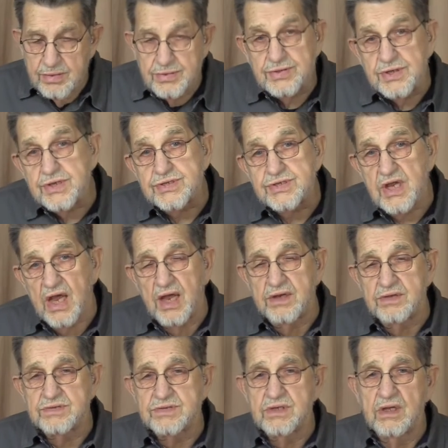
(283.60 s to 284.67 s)
she says,
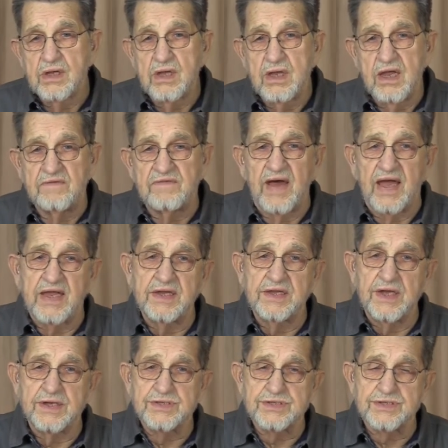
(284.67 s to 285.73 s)
if I can
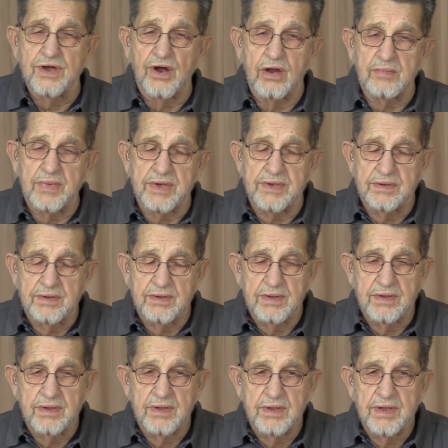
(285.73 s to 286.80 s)
touch His garment,
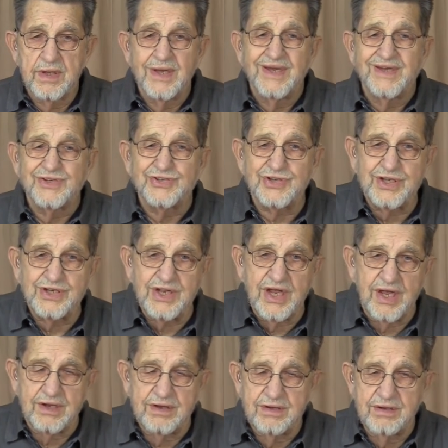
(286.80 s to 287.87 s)
she
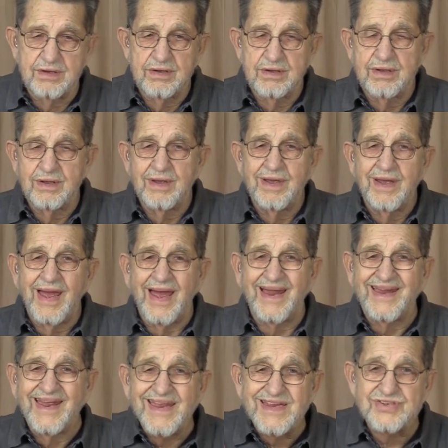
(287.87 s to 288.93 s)
did. And
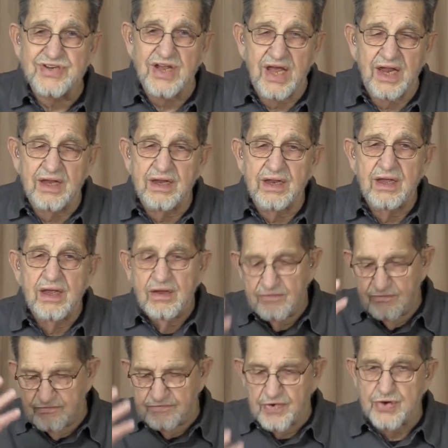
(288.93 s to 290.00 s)
he said,
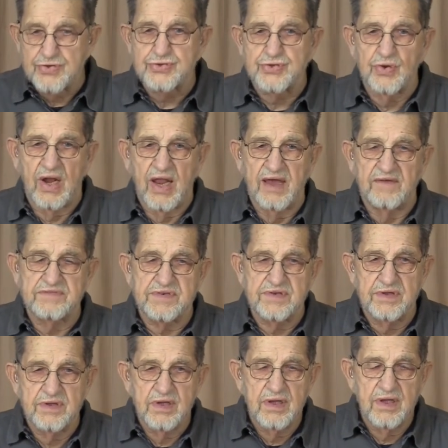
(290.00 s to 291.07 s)
virtue left.
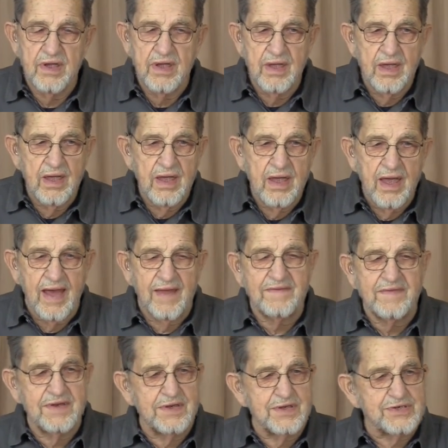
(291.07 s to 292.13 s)
And
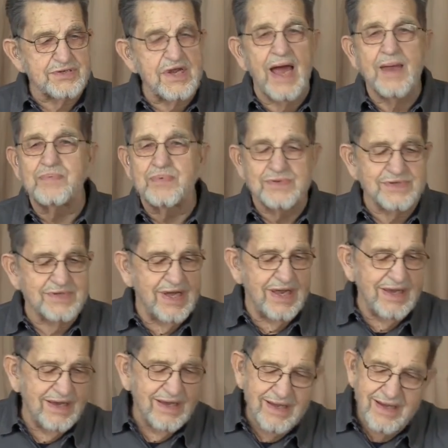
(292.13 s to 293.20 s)
the disciples
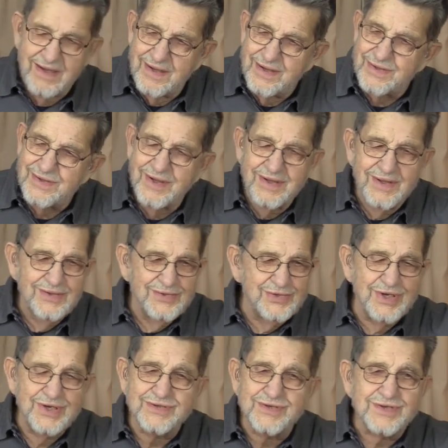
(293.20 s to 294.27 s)
said,
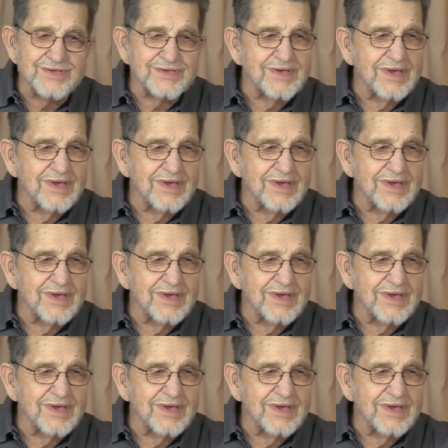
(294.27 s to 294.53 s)
Jesus,